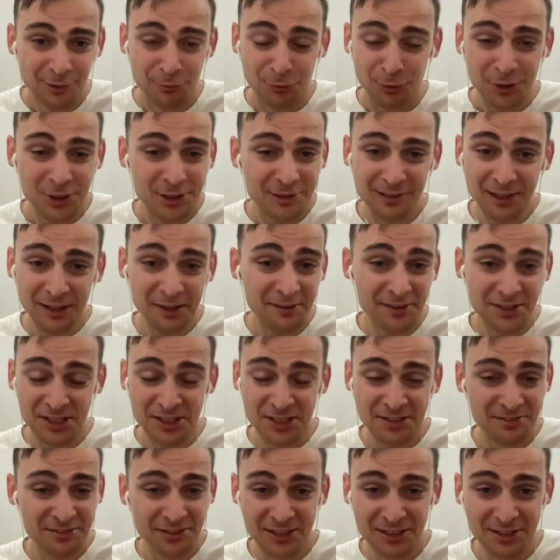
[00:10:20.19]
40
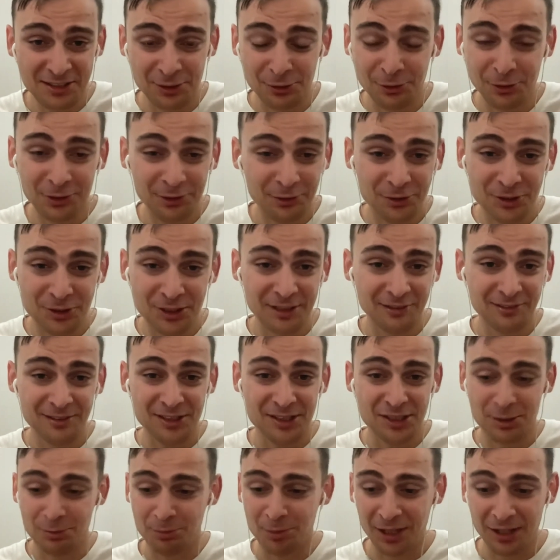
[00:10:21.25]
languages, this is a total
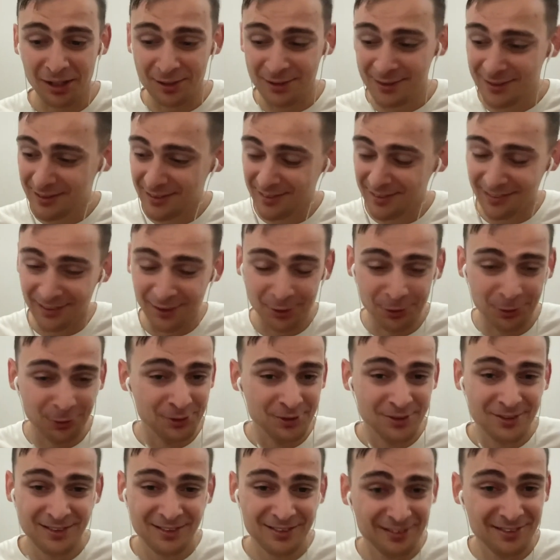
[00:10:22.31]
challenge because, you know,
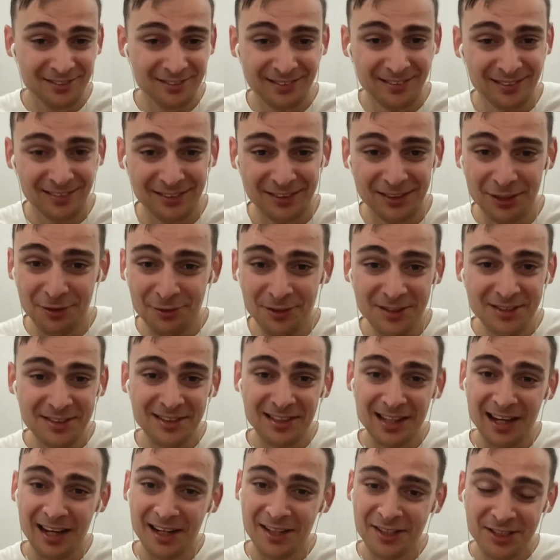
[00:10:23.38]
it's different
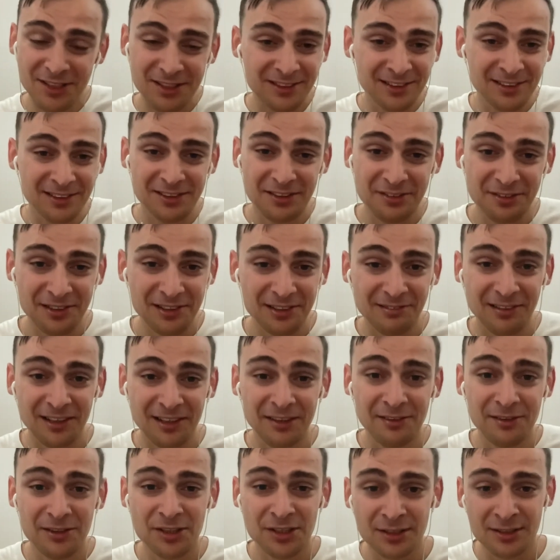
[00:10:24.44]
structure, different
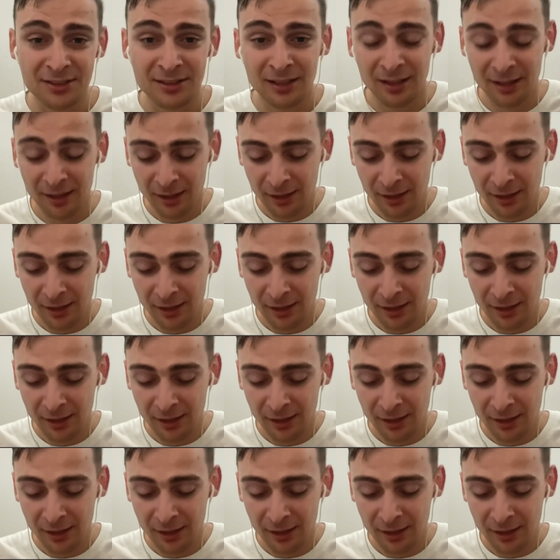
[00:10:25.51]
languages.